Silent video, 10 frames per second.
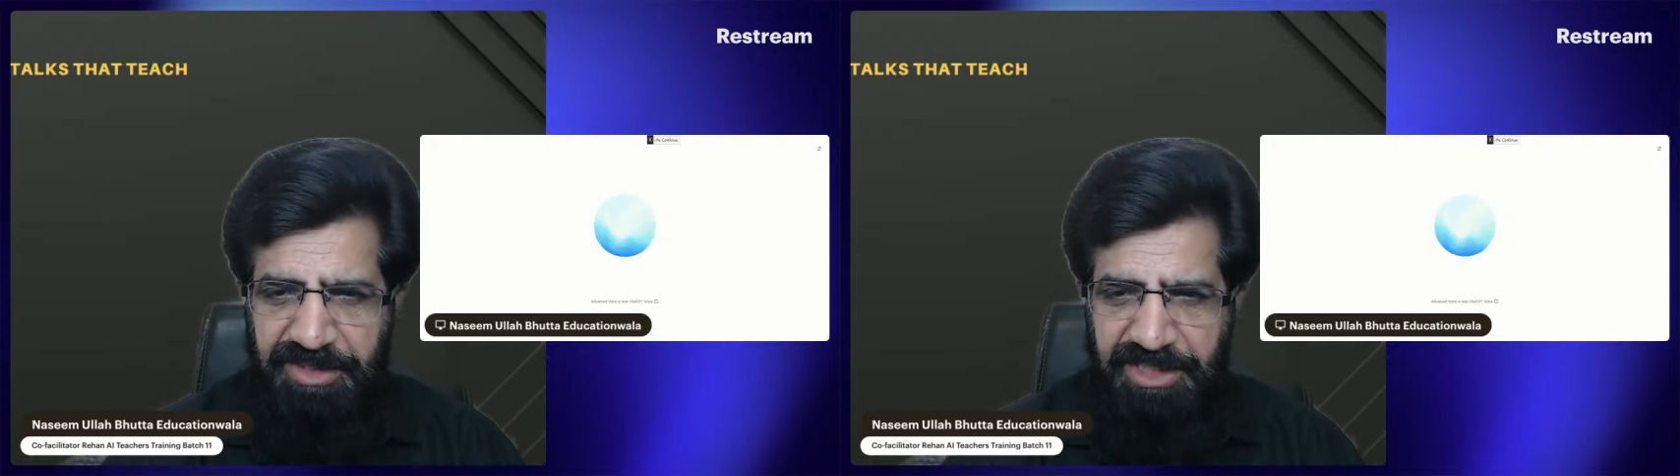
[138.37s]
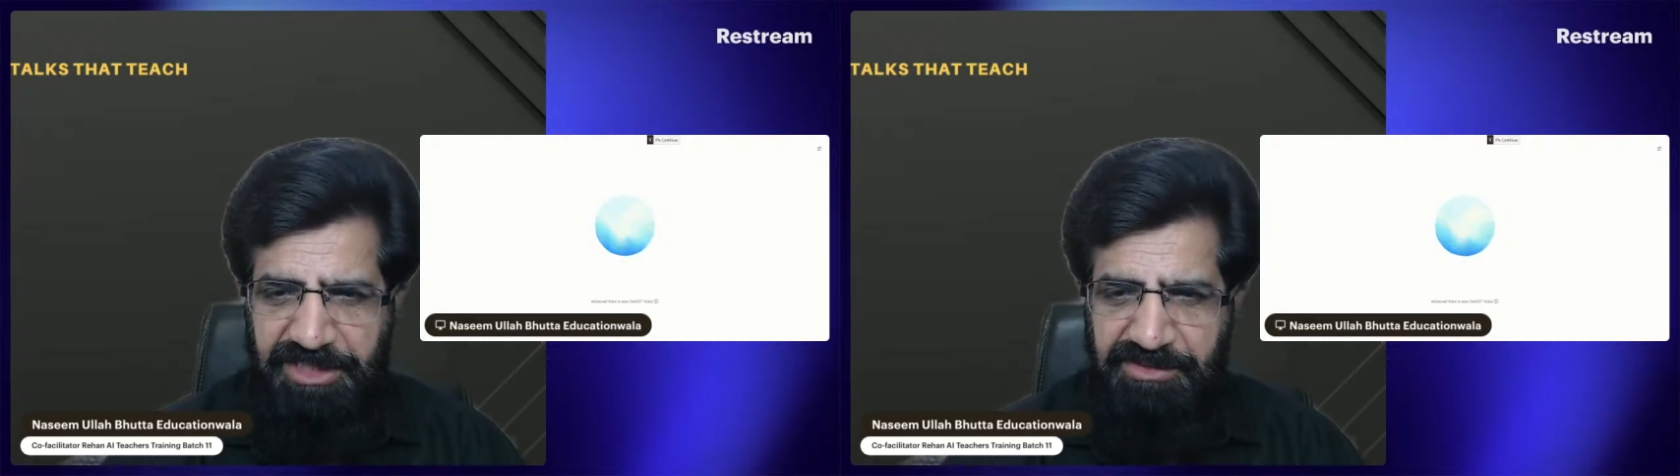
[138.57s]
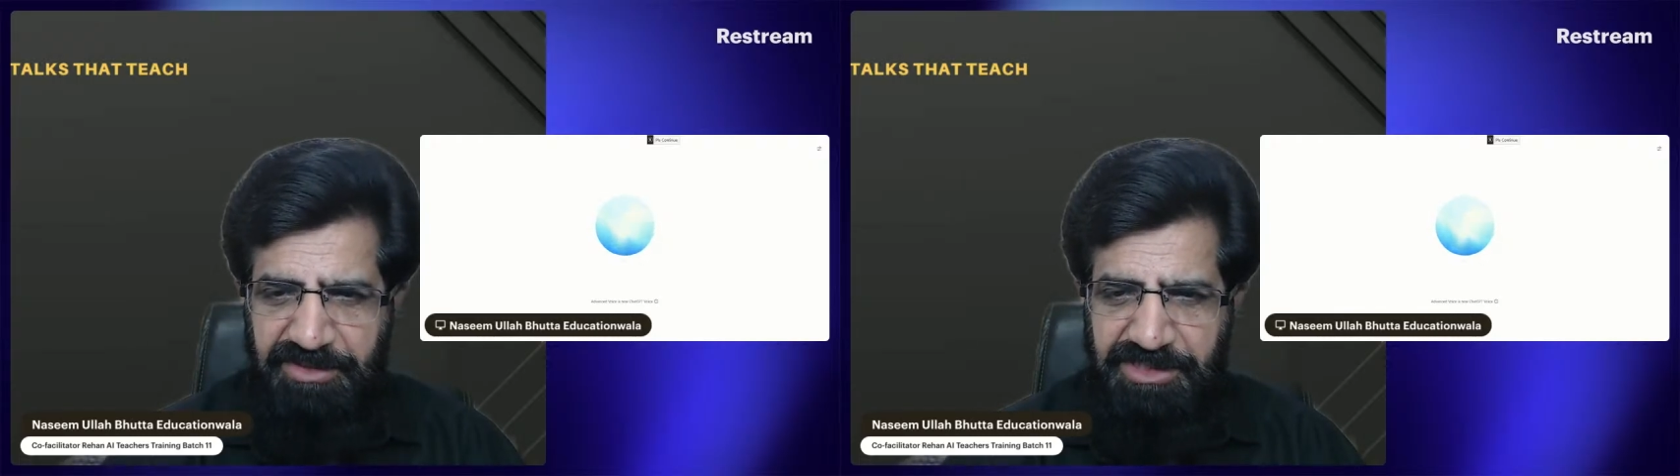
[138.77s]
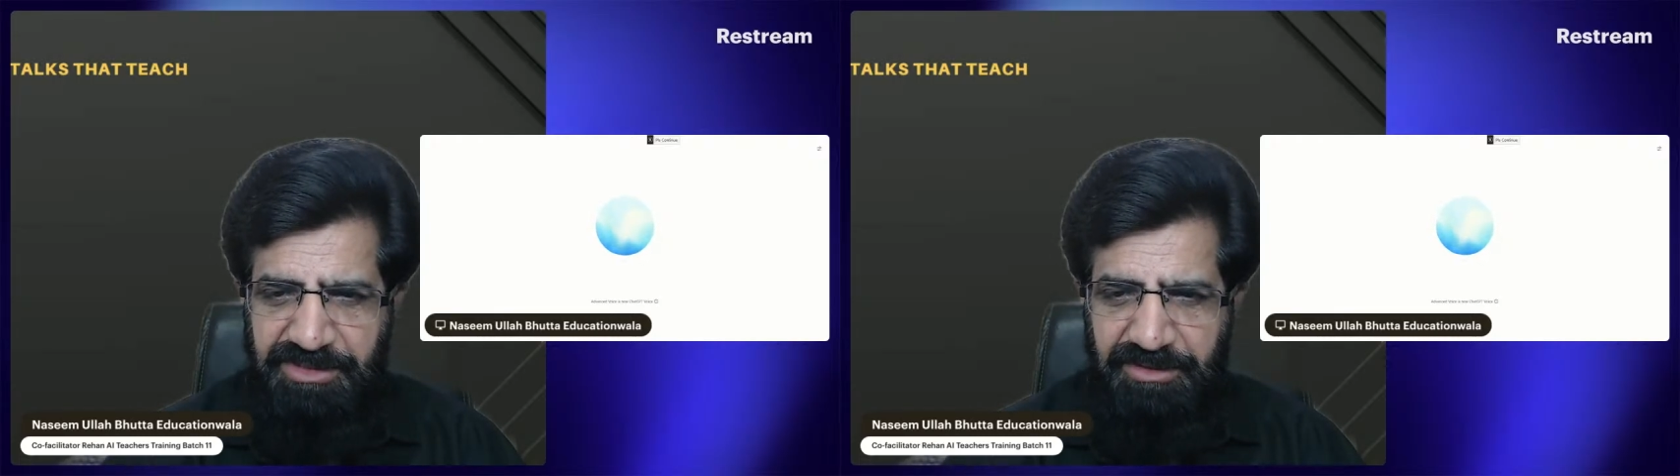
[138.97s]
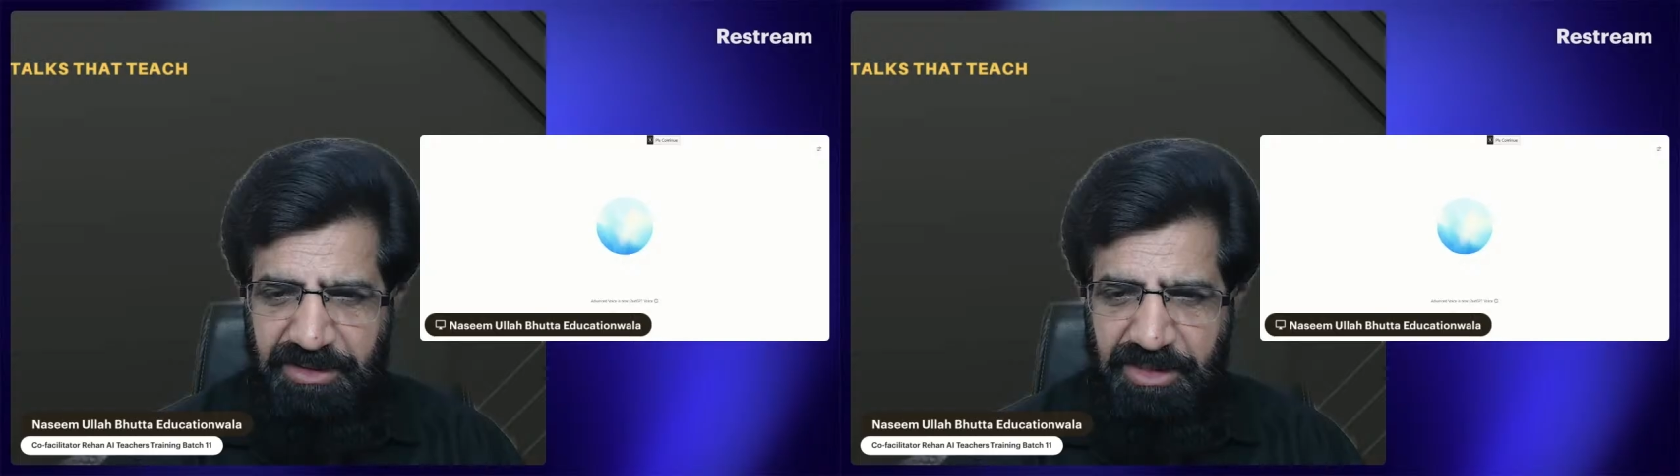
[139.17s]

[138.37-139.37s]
next question: